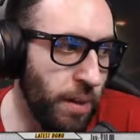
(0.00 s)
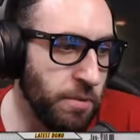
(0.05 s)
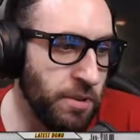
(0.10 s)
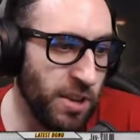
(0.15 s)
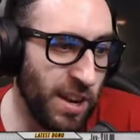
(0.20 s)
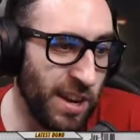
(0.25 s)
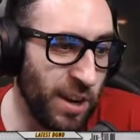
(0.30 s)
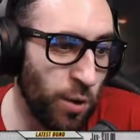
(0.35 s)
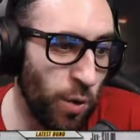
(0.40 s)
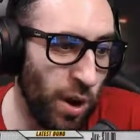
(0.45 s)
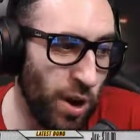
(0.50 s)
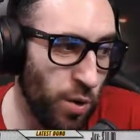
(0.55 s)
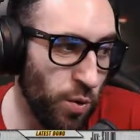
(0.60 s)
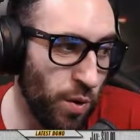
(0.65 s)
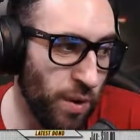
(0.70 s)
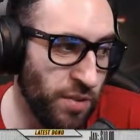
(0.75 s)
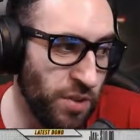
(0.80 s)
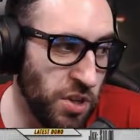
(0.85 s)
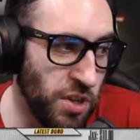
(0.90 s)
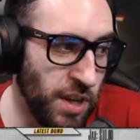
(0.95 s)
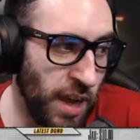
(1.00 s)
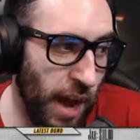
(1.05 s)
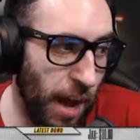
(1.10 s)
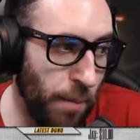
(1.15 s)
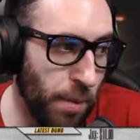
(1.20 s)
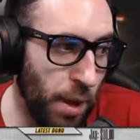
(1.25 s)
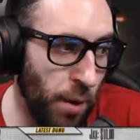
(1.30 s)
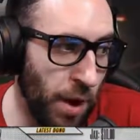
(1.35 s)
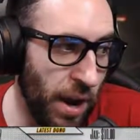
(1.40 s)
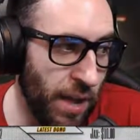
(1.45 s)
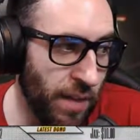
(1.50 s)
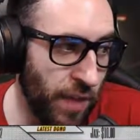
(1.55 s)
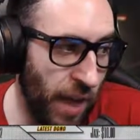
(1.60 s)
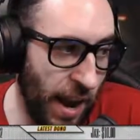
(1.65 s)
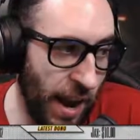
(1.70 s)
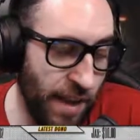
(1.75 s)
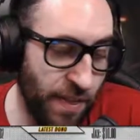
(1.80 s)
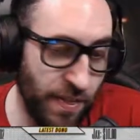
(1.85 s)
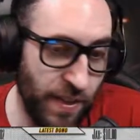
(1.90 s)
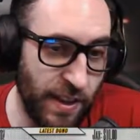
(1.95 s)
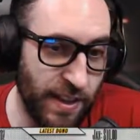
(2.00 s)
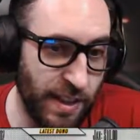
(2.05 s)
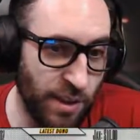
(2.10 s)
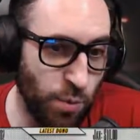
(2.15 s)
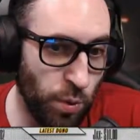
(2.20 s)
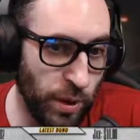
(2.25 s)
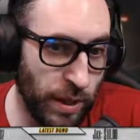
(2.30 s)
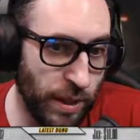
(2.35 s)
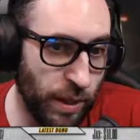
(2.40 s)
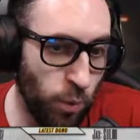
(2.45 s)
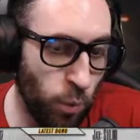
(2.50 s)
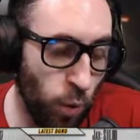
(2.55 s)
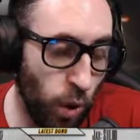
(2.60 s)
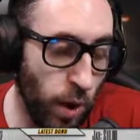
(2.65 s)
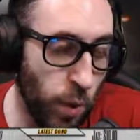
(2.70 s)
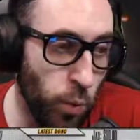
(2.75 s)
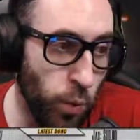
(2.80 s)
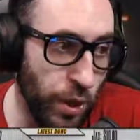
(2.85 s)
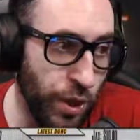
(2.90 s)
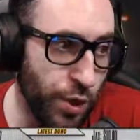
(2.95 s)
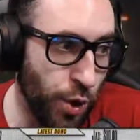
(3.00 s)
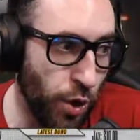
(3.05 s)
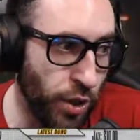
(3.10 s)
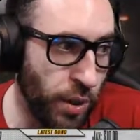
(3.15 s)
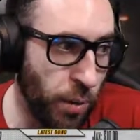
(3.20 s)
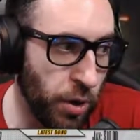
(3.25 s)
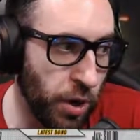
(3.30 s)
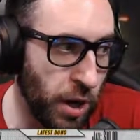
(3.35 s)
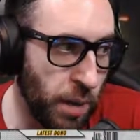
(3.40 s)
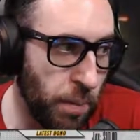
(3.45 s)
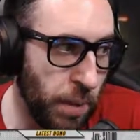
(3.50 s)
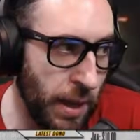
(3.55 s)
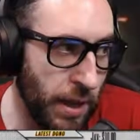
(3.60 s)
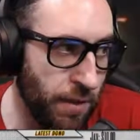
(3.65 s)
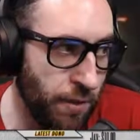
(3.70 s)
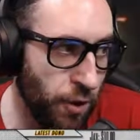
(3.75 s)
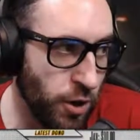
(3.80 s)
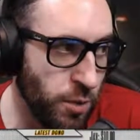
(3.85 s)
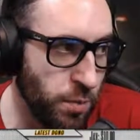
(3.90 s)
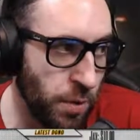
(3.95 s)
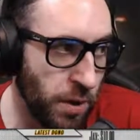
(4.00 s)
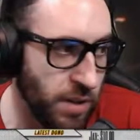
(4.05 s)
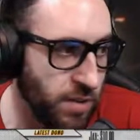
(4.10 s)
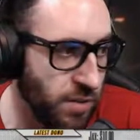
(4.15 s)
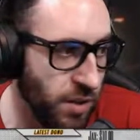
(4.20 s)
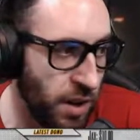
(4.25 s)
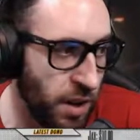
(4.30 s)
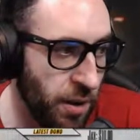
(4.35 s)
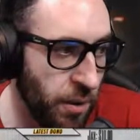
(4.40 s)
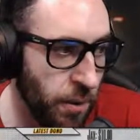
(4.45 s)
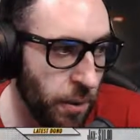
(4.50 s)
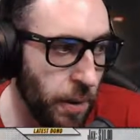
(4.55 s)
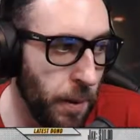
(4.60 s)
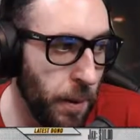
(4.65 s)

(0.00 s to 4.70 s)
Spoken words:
it's like greater rifts in Diablo, and I think that's what we thought they were going to be in the first place, you know.